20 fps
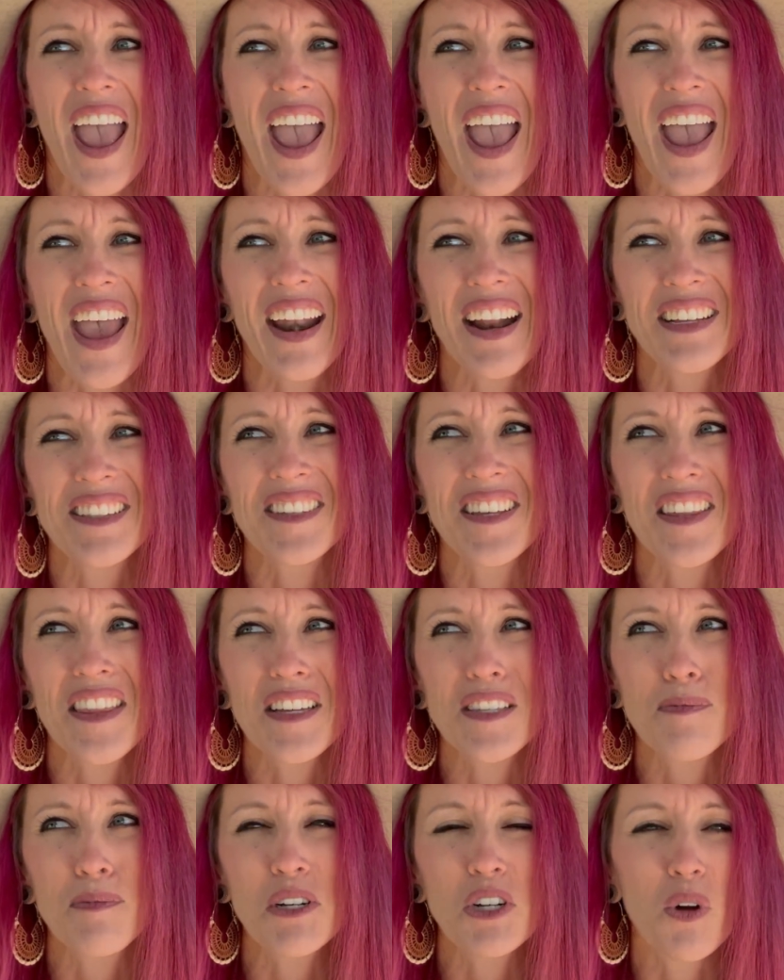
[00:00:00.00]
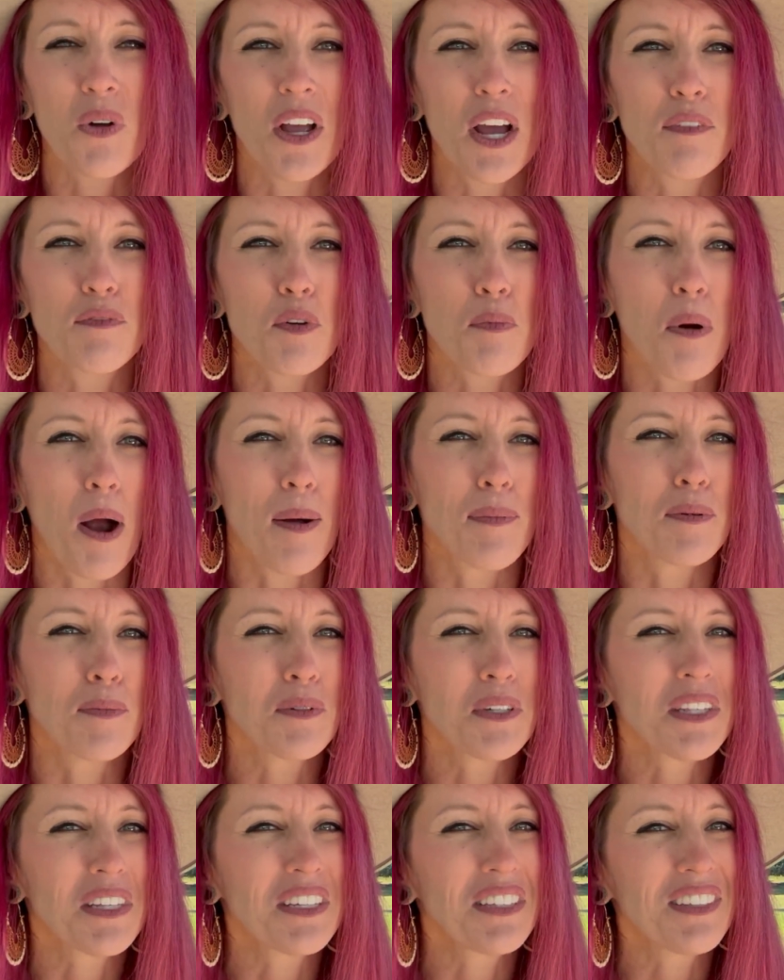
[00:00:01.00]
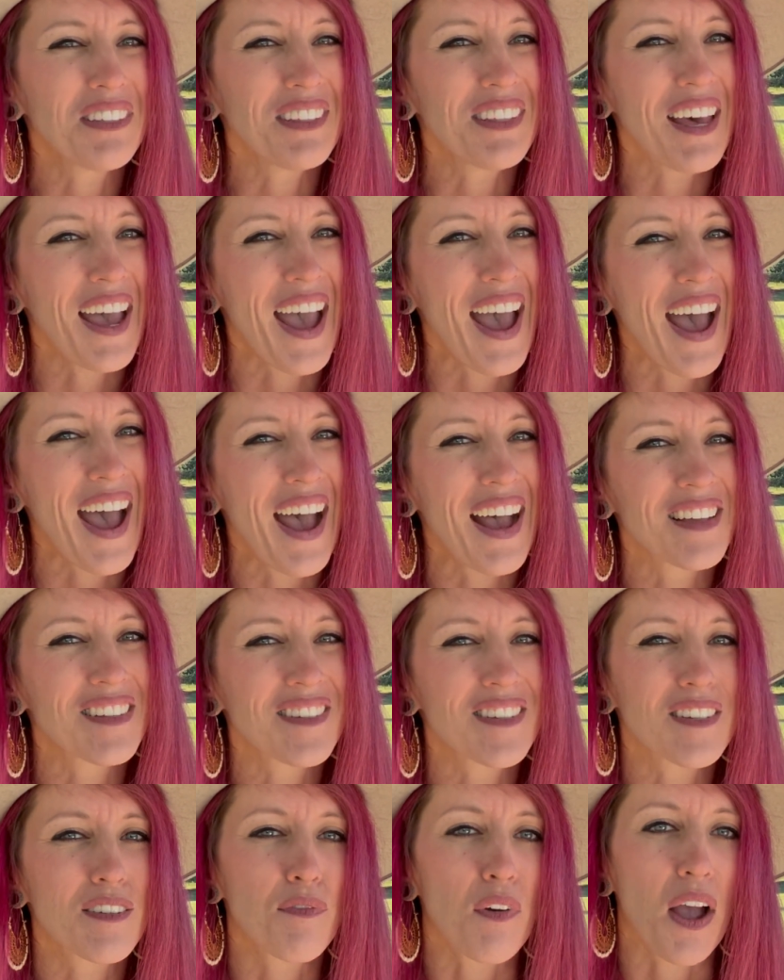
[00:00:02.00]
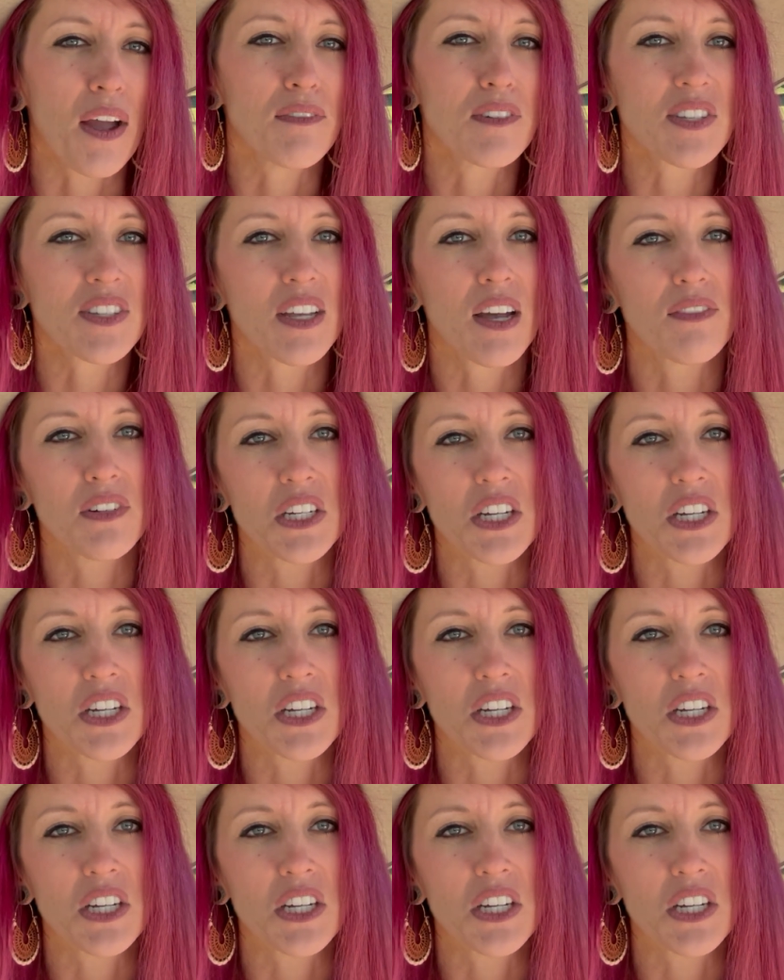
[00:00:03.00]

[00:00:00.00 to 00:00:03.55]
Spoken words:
And I'd say that's been going on for probably the last 5 to 7